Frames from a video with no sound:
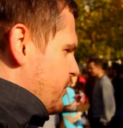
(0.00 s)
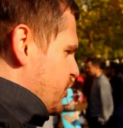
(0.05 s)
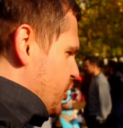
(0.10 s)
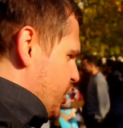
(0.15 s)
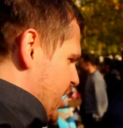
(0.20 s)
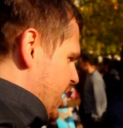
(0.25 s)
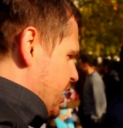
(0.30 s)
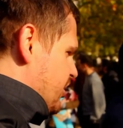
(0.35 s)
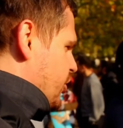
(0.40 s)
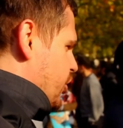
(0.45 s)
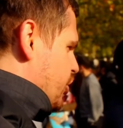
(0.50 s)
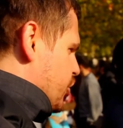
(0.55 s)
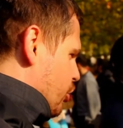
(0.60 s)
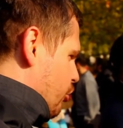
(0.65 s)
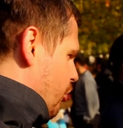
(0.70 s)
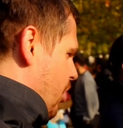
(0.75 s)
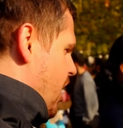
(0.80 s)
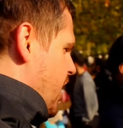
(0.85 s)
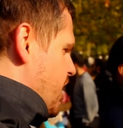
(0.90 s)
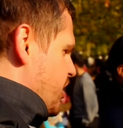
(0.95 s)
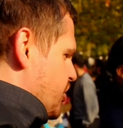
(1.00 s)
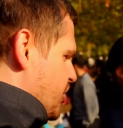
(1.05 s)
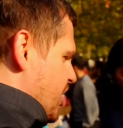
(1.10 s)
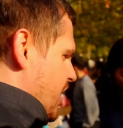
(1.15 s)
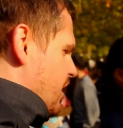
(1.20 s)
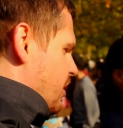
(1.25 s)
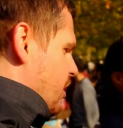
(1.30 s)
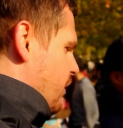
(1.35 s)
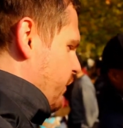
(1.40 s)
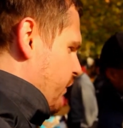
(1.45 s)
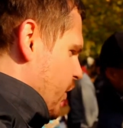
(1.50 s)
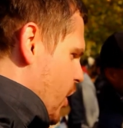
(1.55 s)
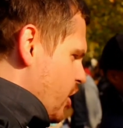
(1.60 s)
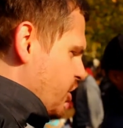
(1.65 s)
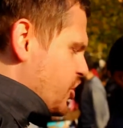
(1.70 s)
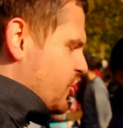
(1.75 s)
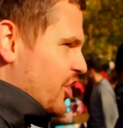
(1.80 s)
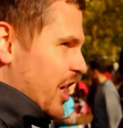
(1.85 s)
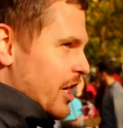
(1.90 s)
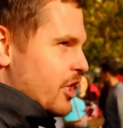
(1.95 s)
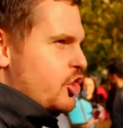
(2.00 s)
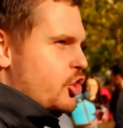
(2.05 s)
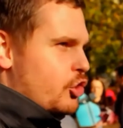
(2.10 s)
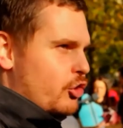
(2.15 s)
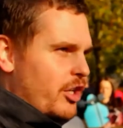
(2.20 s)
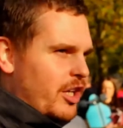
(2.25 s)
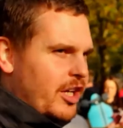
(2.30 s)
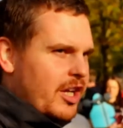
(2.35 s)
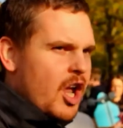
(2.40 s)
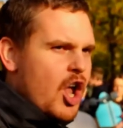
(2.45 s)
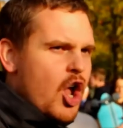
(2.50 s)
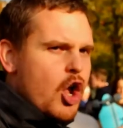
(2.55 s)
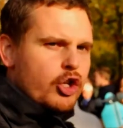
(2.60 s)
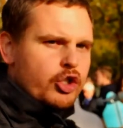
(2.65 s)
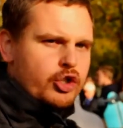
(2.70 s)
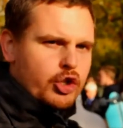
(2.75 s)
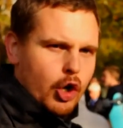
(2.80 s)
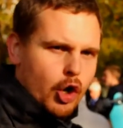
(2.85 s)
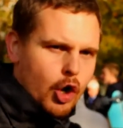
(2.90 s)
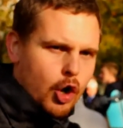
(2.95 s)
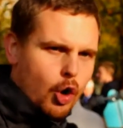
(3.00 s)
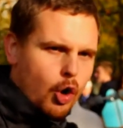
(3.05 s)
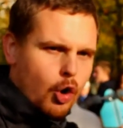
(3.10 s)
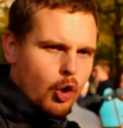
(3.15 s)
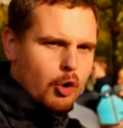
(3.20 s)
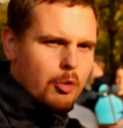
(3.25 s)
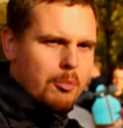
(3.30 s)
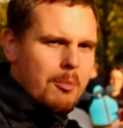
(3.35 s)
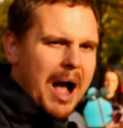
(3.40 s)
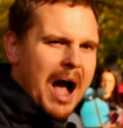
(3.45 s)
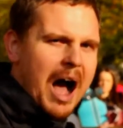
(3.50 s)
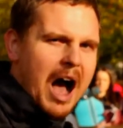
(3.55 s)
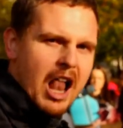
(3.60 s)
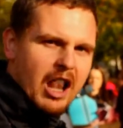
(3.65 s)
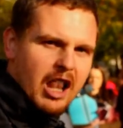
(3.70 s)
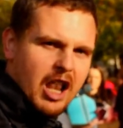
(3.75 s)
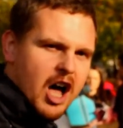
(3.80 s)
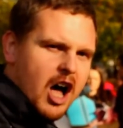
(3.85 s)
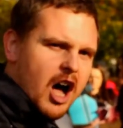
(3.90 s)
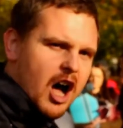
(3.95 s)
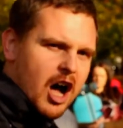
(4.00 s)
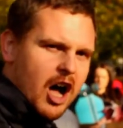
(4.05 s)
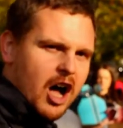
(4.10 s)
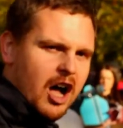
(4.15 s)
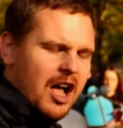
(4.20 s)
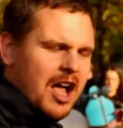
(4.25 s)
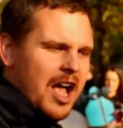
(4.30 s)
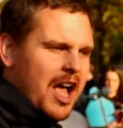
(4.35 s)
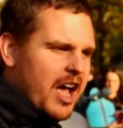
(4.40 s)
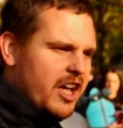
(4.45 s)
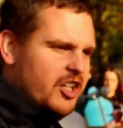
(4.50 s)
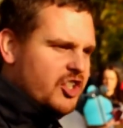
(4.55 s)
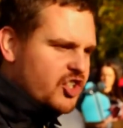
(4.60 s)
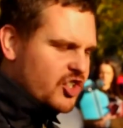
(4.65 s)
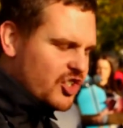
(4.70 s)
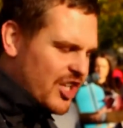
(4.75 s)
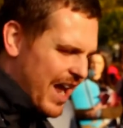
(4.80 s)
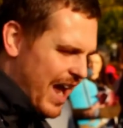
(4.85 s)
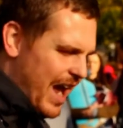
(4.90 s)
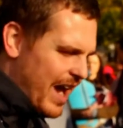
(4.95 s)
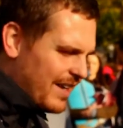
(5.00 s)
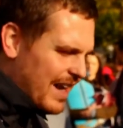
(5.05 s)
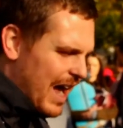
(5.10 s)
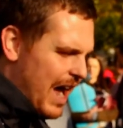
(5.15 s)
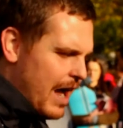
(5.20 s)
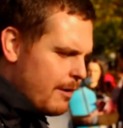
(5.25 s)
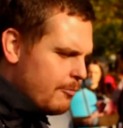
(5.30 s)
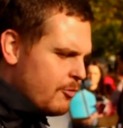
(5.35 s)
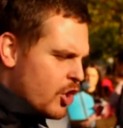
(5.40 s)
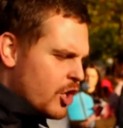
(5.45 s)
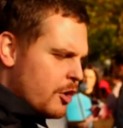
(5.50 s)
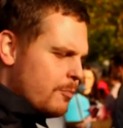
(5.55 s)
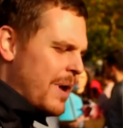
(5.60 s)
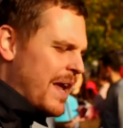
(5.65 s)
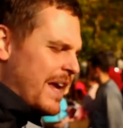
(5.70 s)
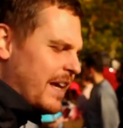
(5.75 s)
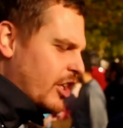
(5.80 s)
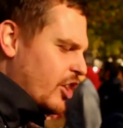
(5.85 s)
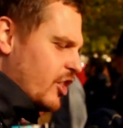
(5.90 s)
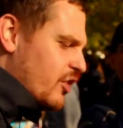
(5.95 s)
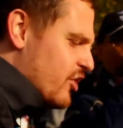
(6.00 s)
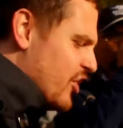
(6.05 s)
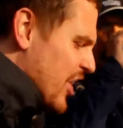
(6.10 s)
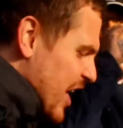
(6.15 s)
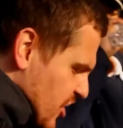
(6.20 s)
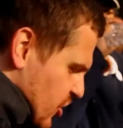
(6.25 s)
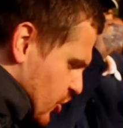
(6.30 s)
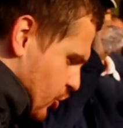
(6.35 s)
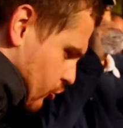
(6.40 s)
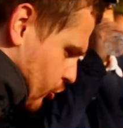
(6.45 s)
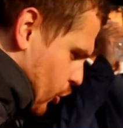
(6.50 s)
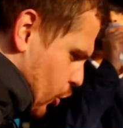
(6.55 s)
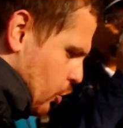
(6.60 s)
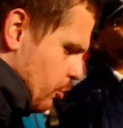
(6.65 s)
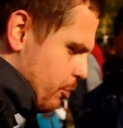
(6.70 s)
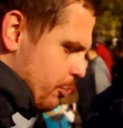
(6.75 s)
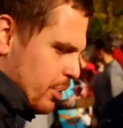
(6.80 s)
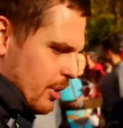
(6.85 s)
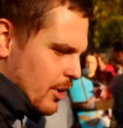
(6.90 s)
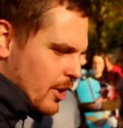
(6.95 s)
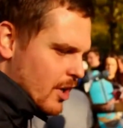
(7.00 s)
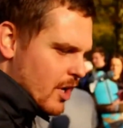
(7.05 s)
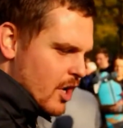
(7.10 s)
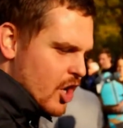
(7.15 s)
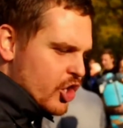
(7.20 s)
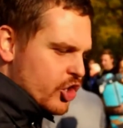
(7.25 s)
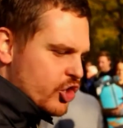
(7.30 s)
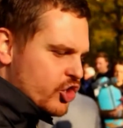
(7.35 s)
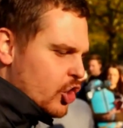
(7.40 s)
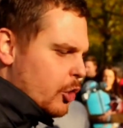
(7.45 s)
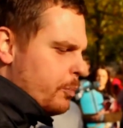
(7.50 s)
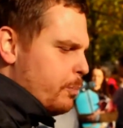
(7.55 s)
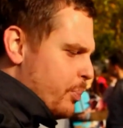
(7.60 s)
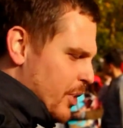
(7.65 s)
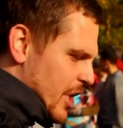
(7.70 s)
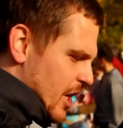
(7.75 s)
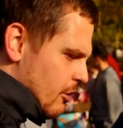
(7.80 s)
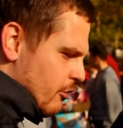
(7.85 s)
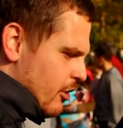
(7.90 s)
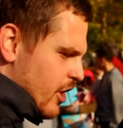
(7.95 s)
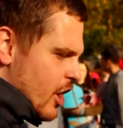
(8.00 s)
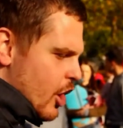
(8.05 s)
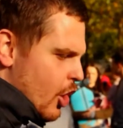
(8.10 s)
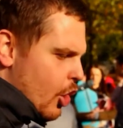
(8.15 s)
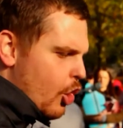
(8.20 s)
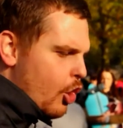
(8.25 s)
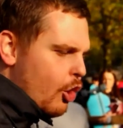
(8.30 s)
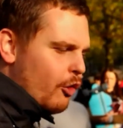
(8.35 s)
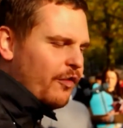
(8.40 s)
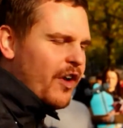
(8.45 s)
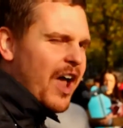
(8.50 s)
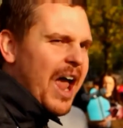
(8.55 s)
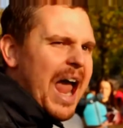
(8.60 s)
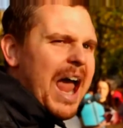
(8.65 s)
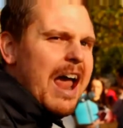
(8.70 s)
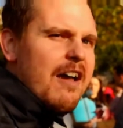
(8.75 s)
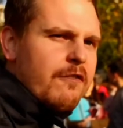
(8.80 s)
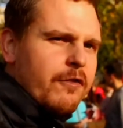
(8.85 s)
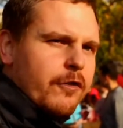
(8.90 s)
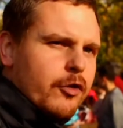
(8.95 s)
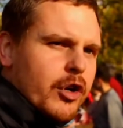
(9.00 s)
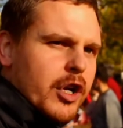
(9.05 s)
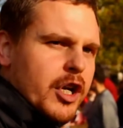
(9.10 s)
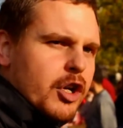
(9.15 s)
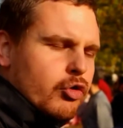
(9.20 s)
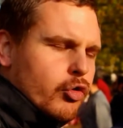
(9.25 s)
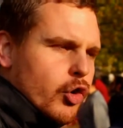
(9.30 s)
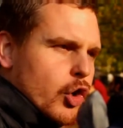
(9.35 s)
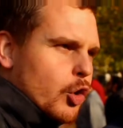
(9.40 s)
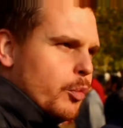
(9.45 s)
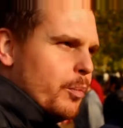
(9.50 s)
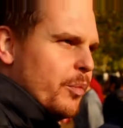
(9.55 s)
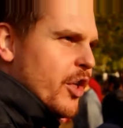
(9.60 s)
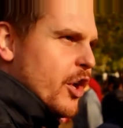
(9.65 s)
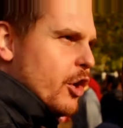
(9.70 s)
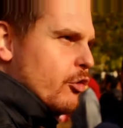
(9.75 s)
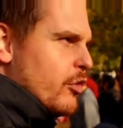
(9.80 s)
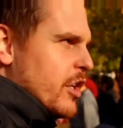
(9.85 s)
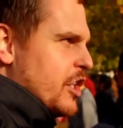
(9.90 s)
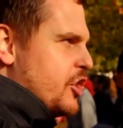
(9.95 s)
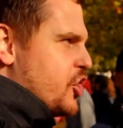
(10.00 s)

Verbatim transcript: of Jesus Christ in the first century to whom Allah has said, I'm going to make this group superior over every group that